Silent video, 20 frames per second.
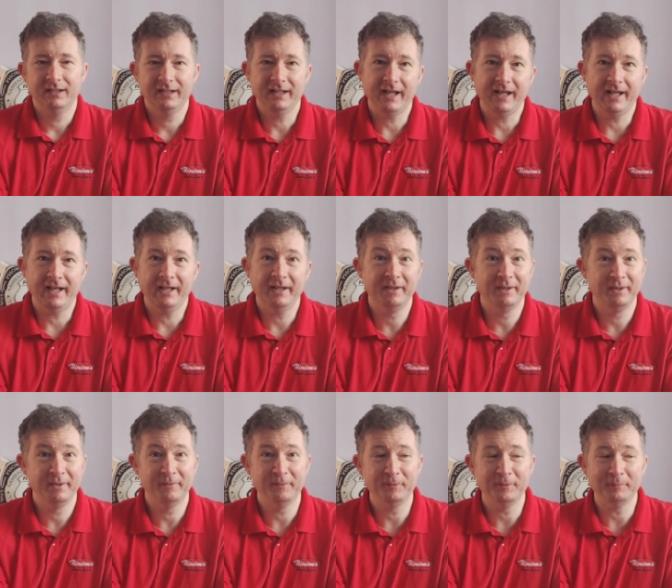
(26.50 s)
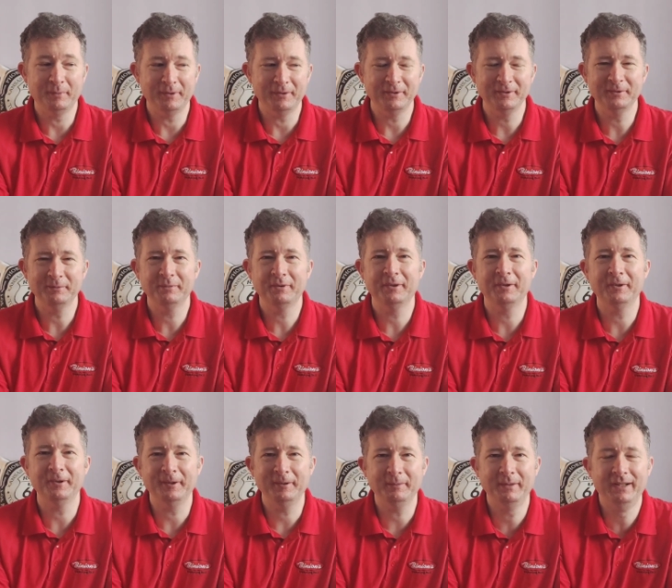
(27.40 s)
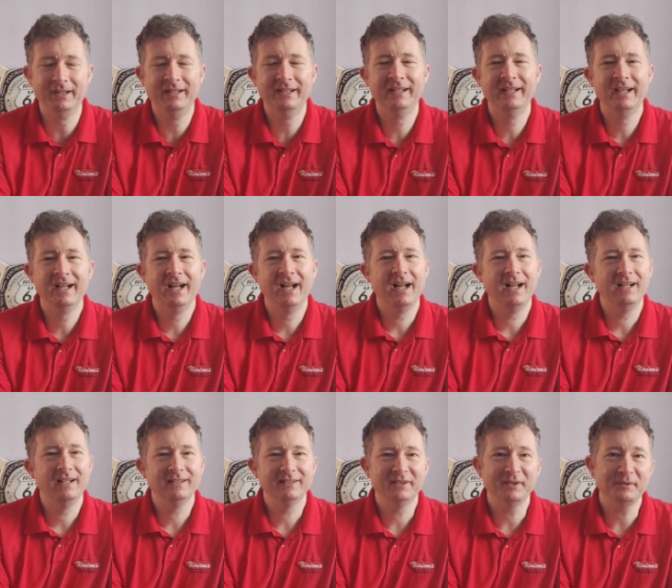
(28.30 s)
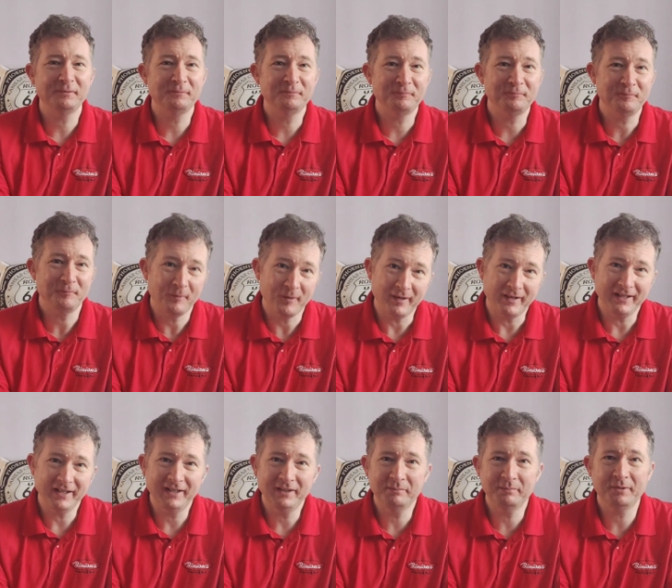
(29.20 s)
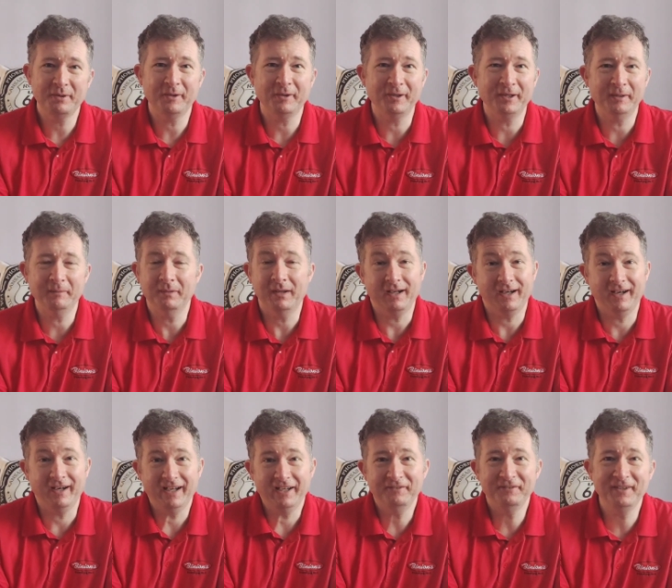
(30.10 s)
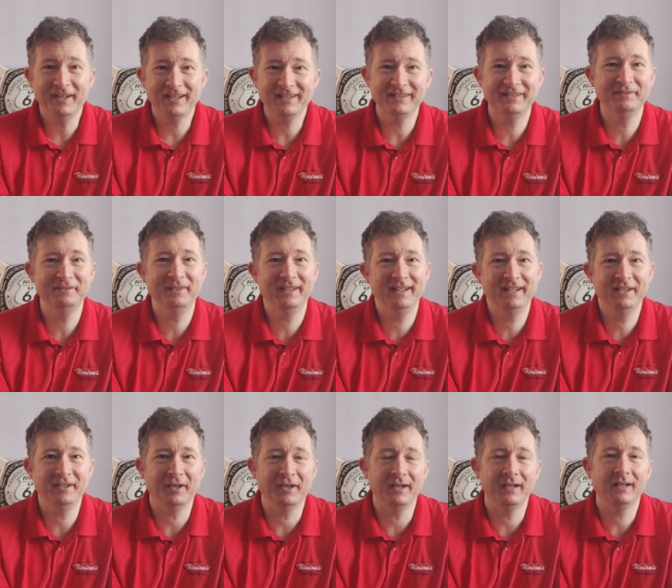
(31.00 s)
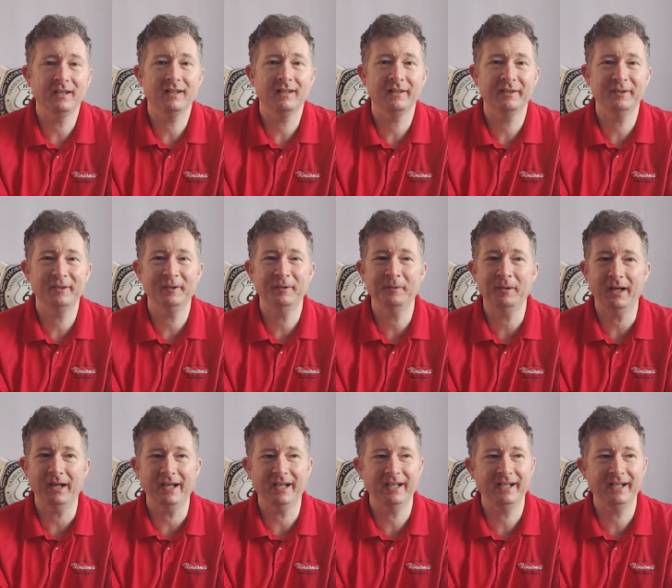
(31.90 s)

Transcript: Yeah, four bottles of Prime. So what is Prime? I haven't actually really got a clue.